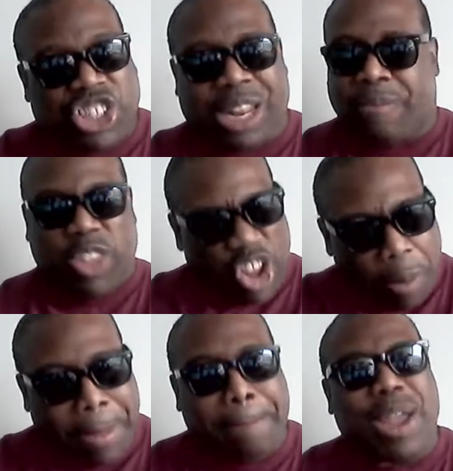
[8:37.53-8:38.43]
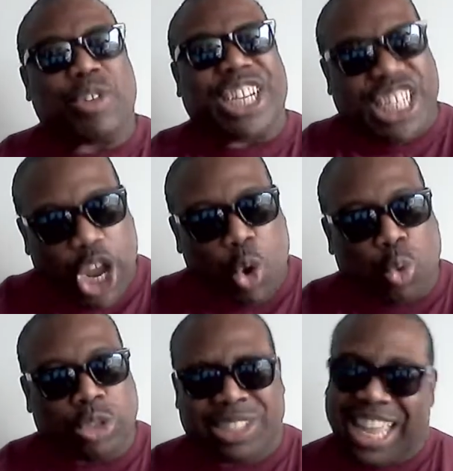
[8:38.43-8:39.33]
who are trapped in American
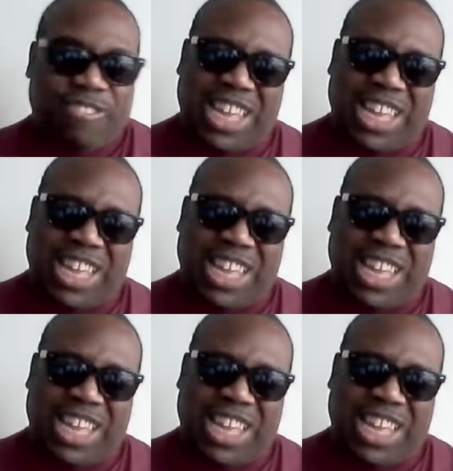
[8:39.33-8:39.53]
ghettos living